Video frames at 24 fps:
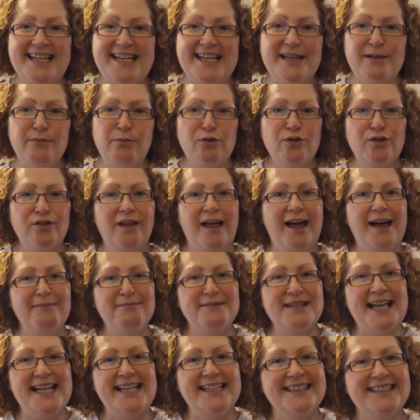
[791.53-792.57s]
ear wall
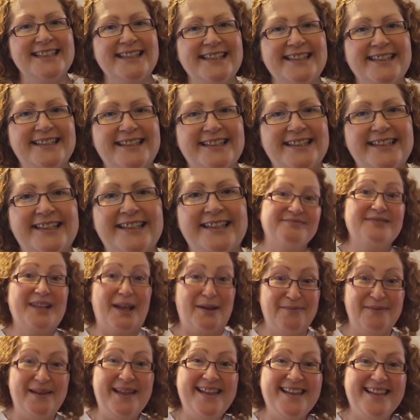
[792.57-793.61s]
update.
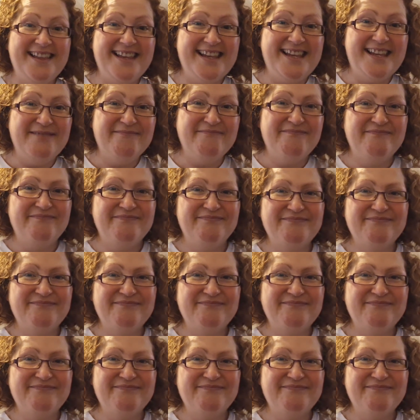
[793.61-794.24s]
Bye!